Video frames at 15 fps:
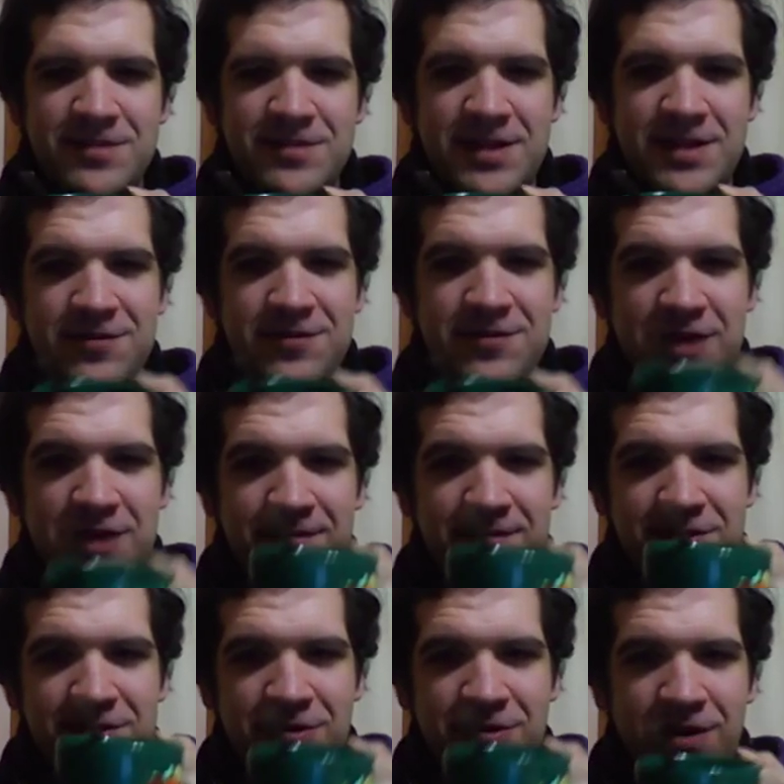Safe
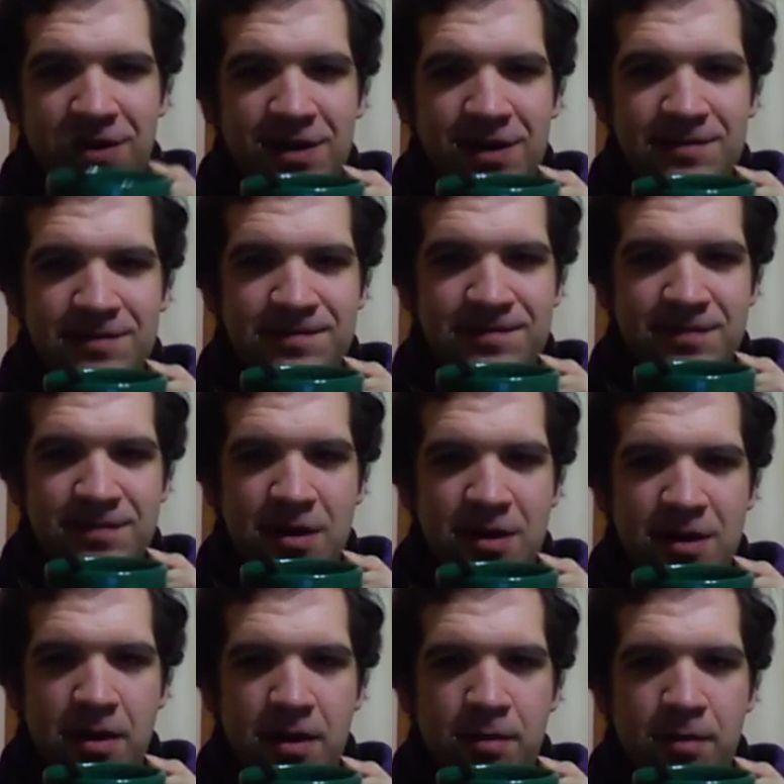travels, Toria.
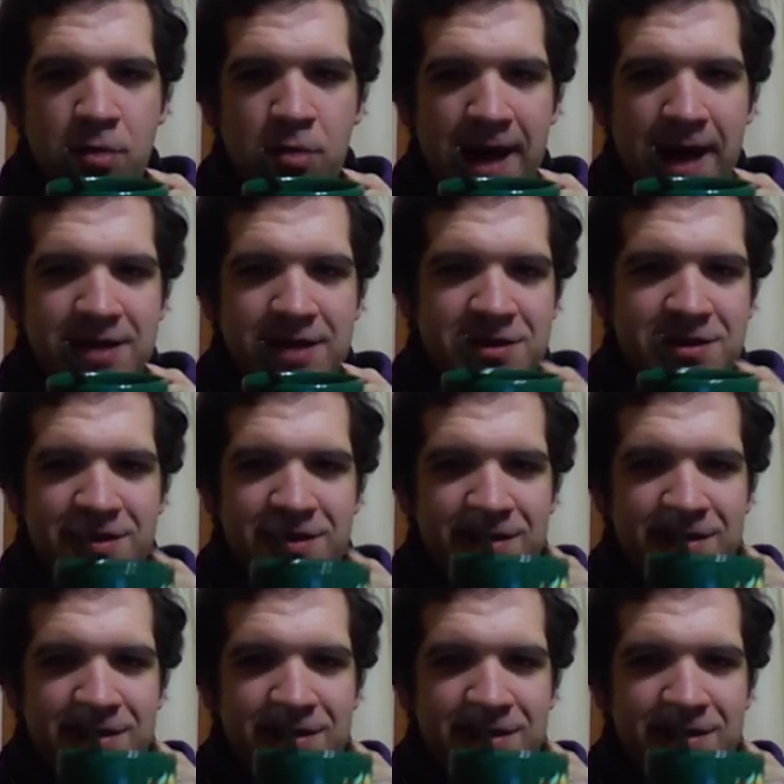Boobots.